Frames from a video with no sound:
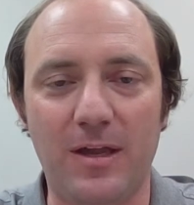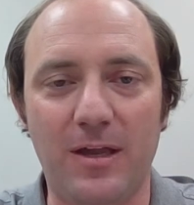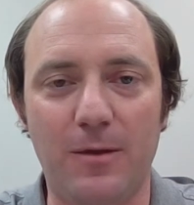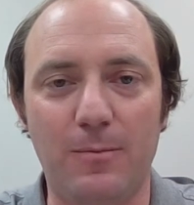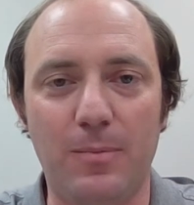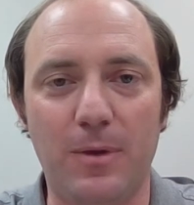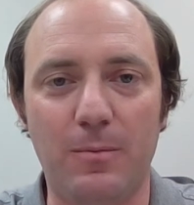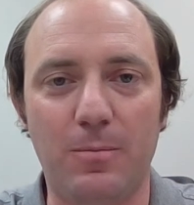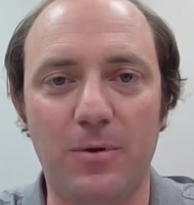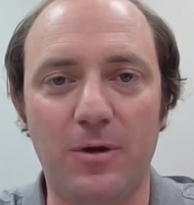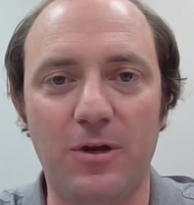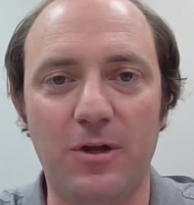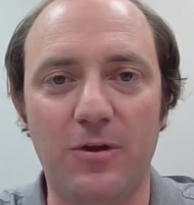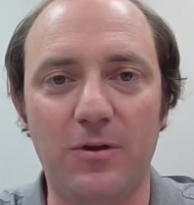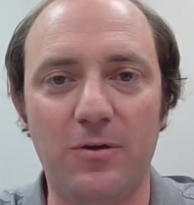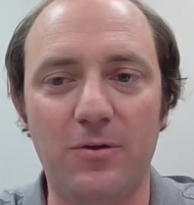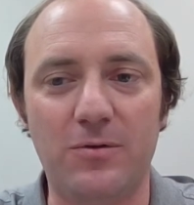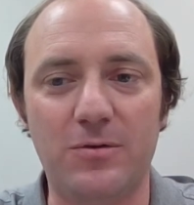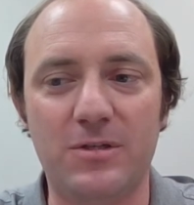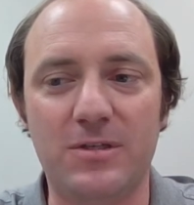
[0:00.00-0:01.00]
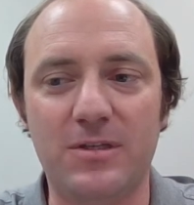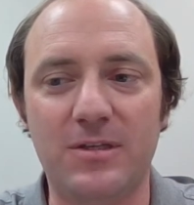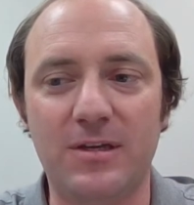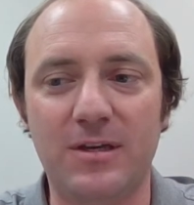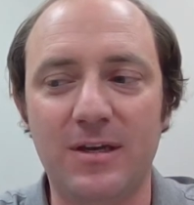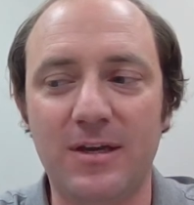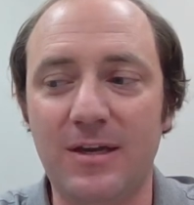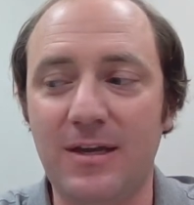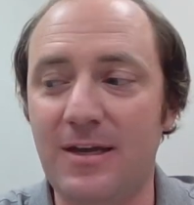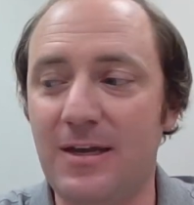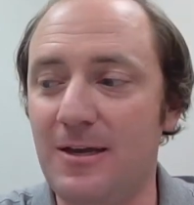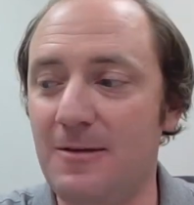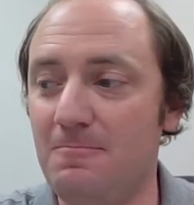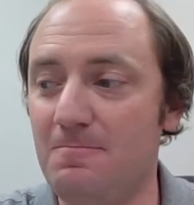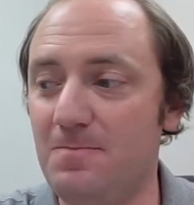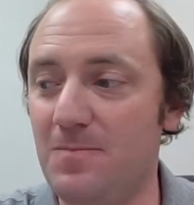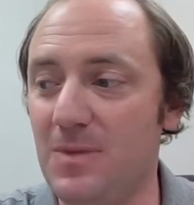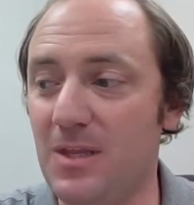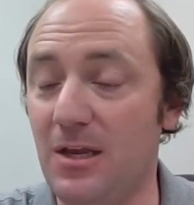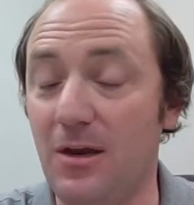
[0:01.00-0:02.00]
it can be produced,
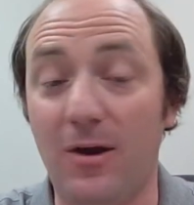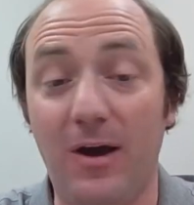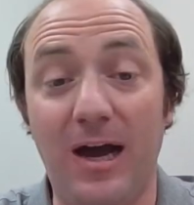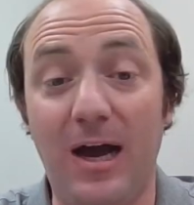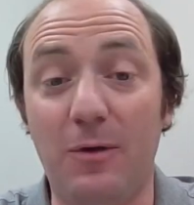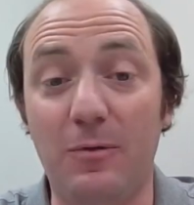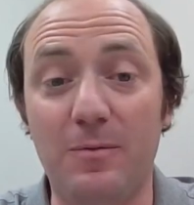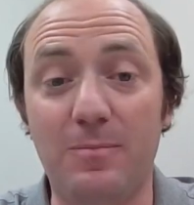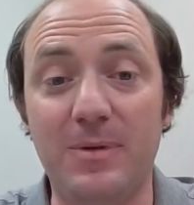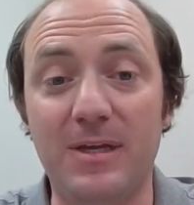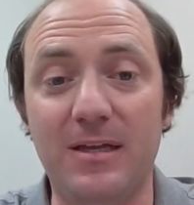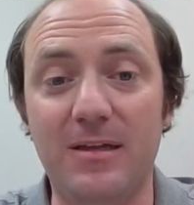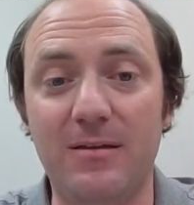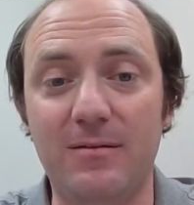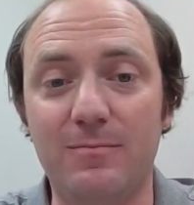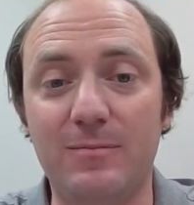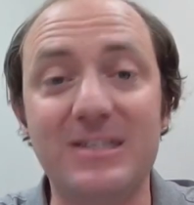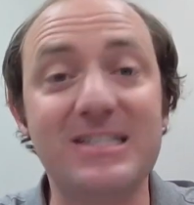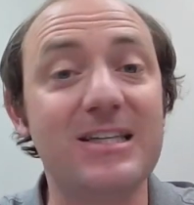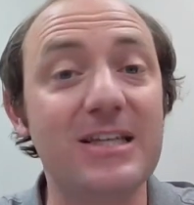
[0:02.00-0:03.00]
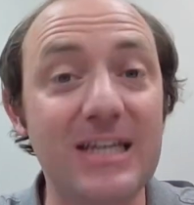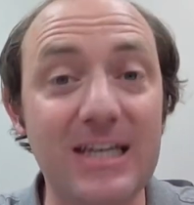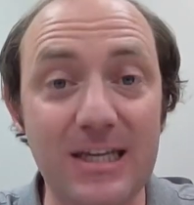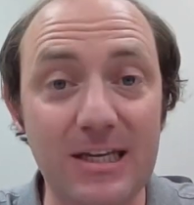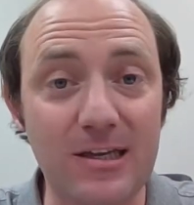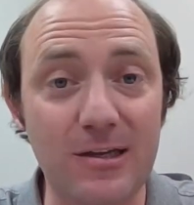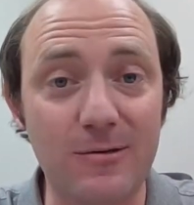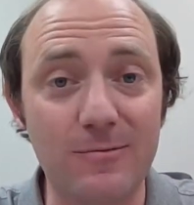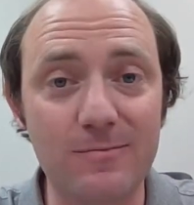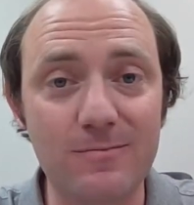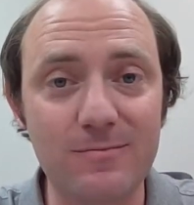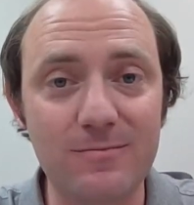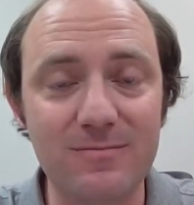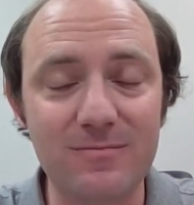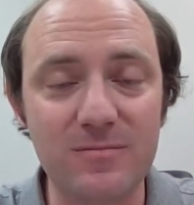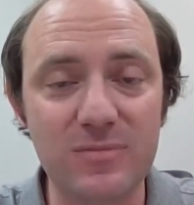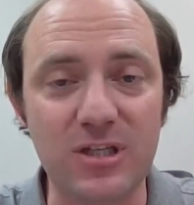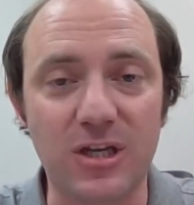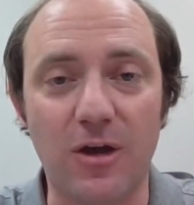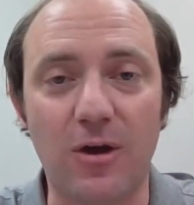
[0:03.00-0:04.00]
I would be misleading you.
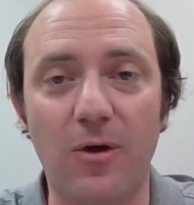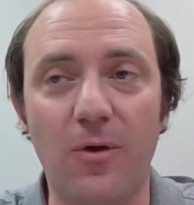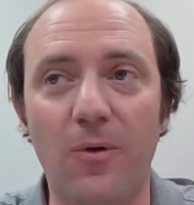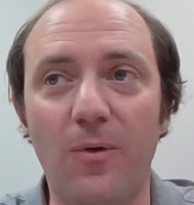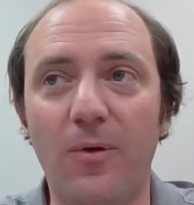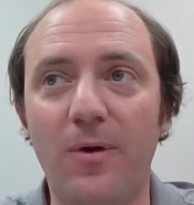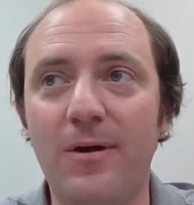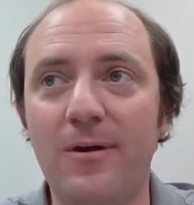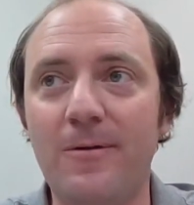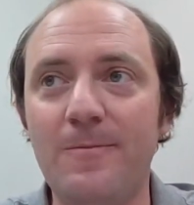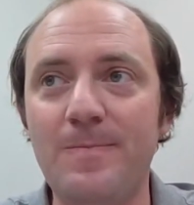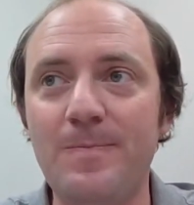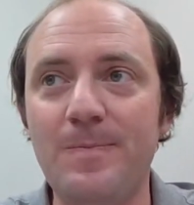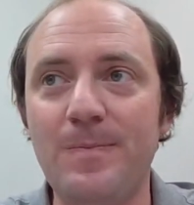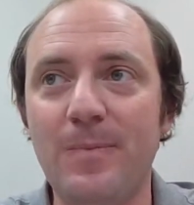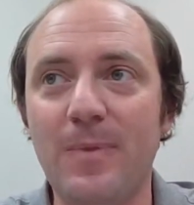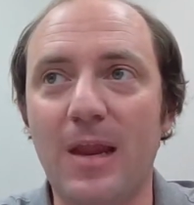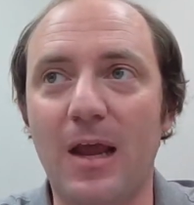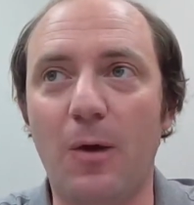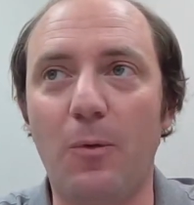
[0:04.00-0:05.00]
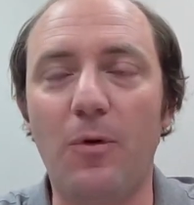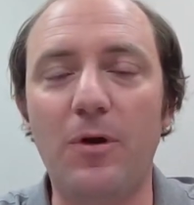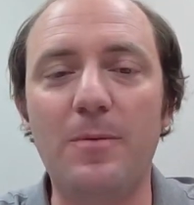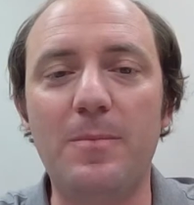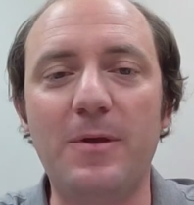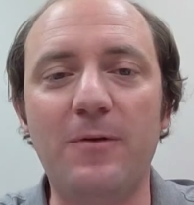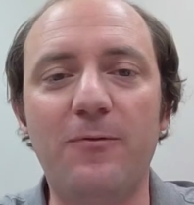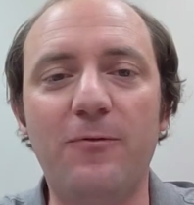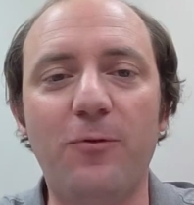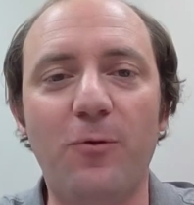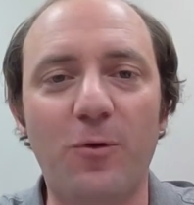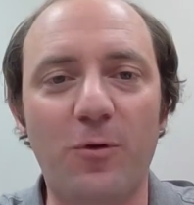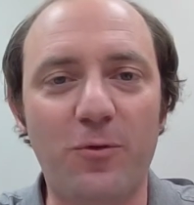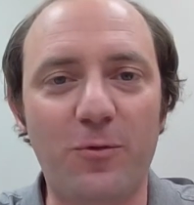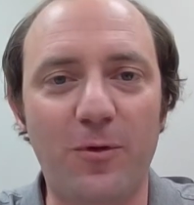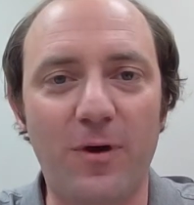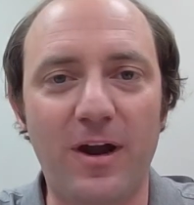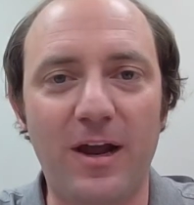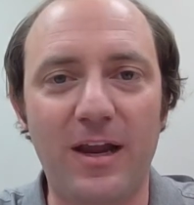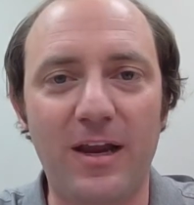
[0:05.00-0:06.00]
So I want to be
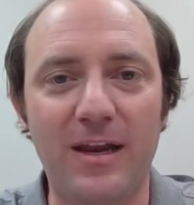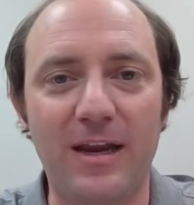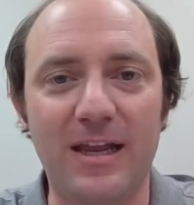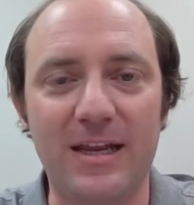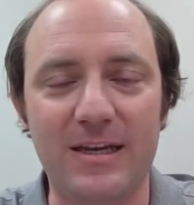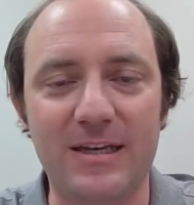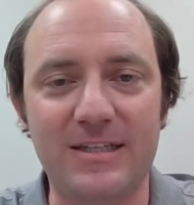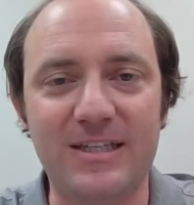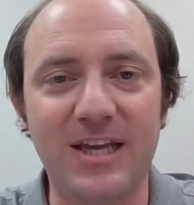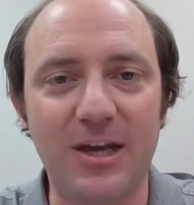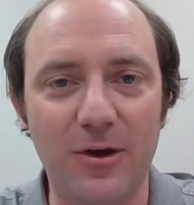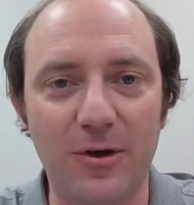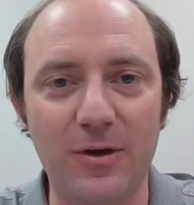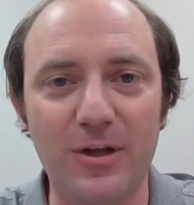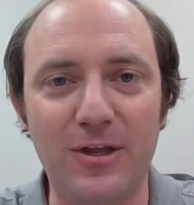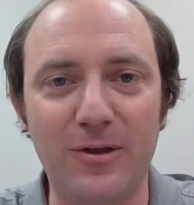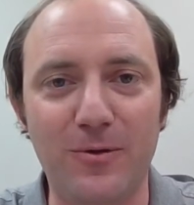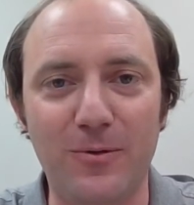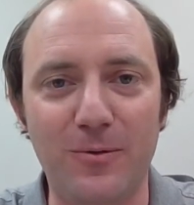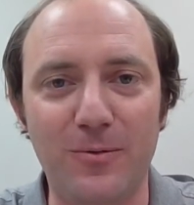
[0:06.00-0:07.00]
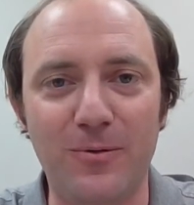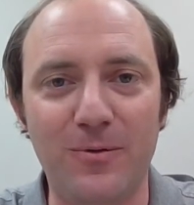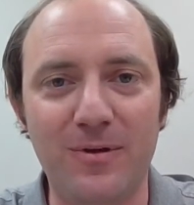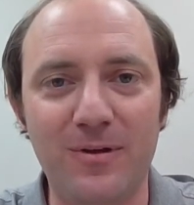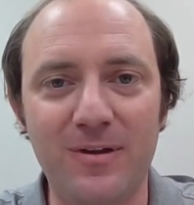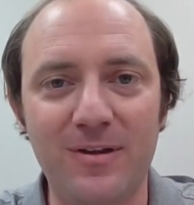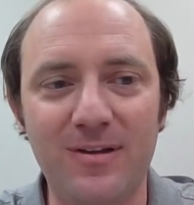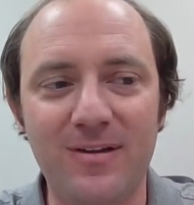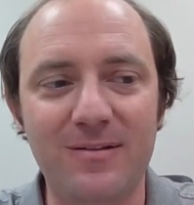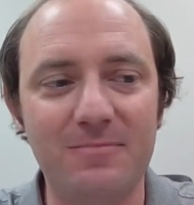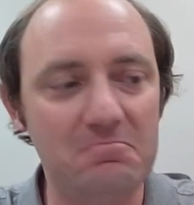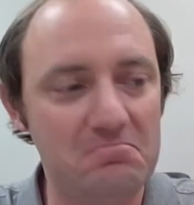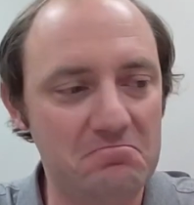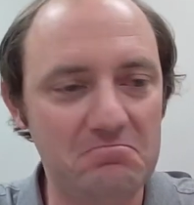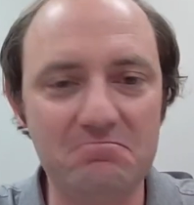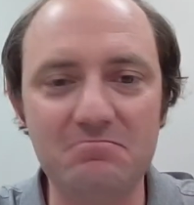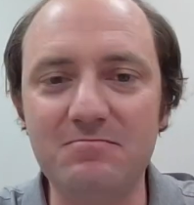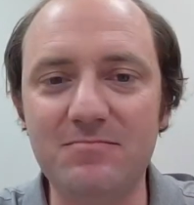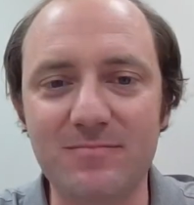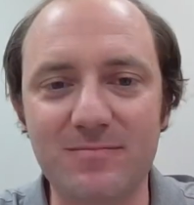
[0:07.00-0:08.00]
forthright and tell you
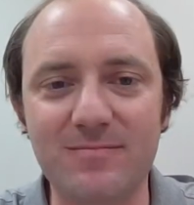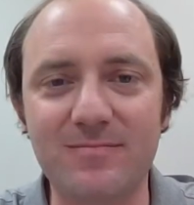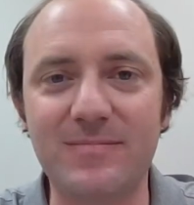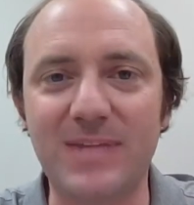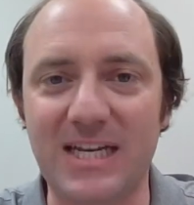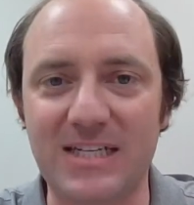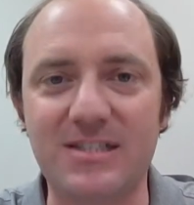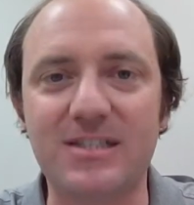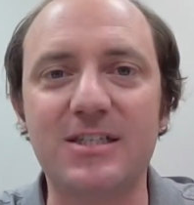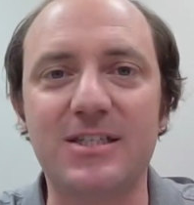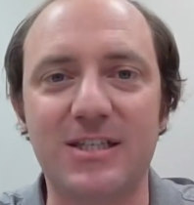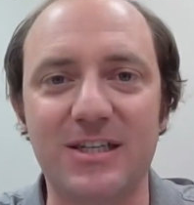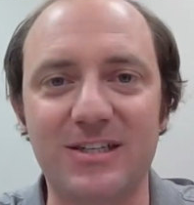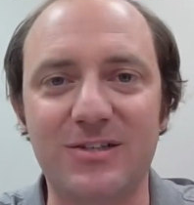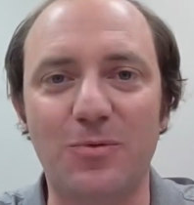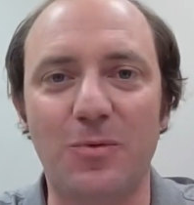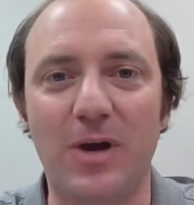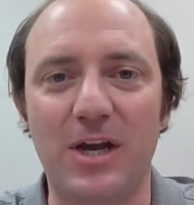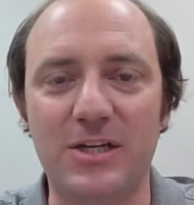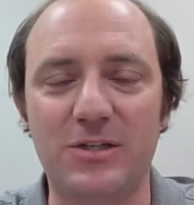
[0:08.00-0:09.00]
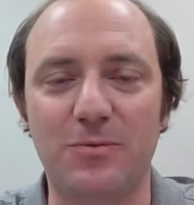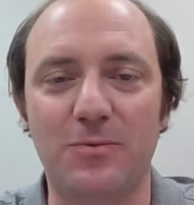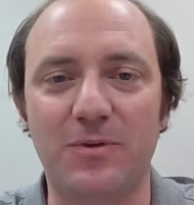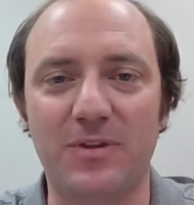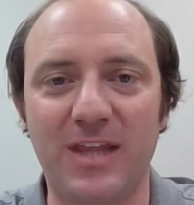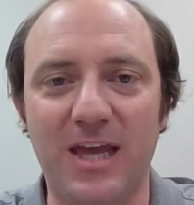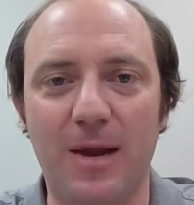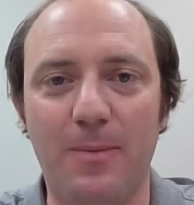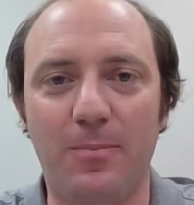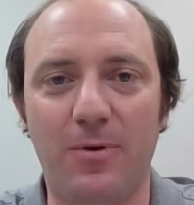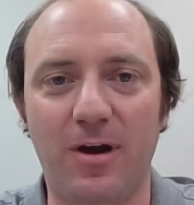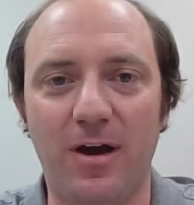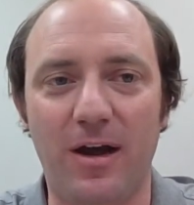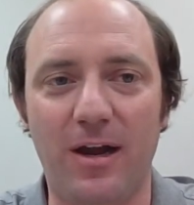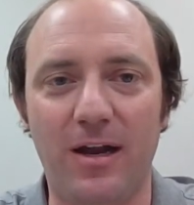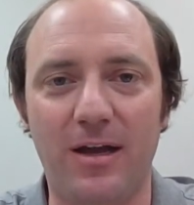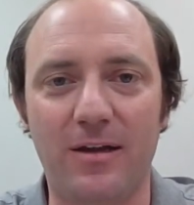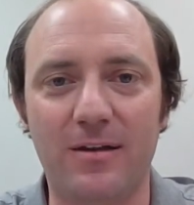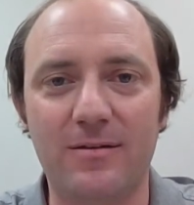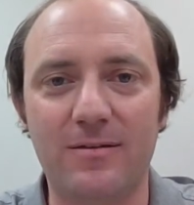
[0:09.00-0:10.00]
that's the situation with that
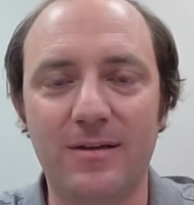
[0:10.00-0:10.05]
product.